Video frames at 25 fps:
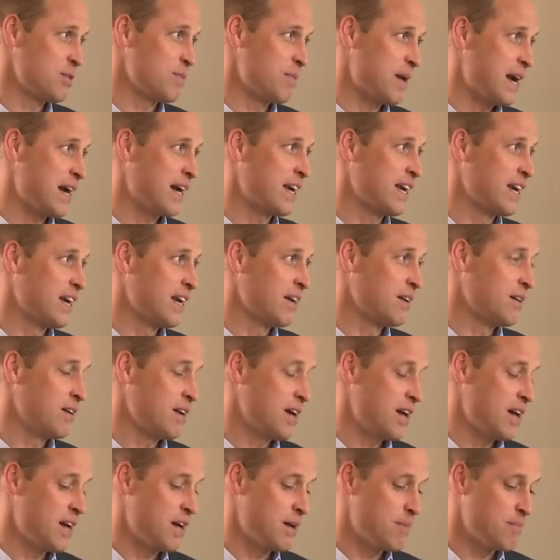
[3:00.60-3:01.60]
to be back here.
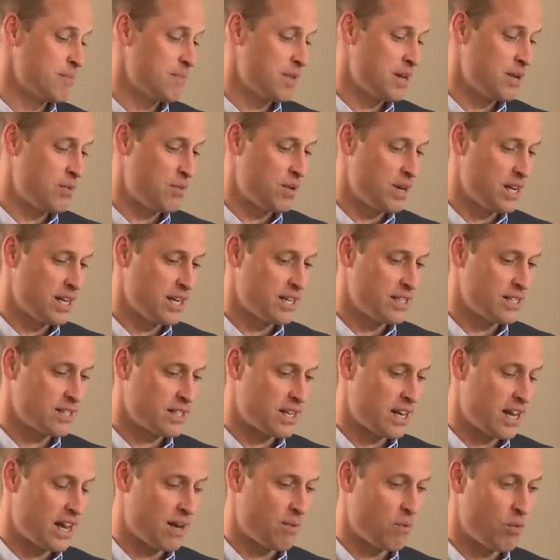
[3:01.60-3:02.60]
Um, it really is,
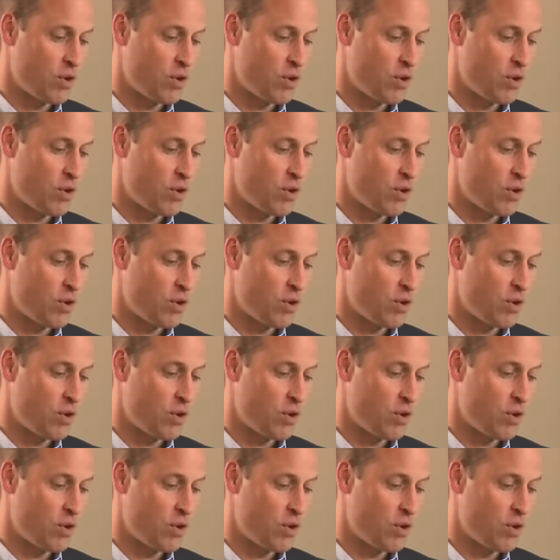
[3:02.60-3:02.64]
Clare.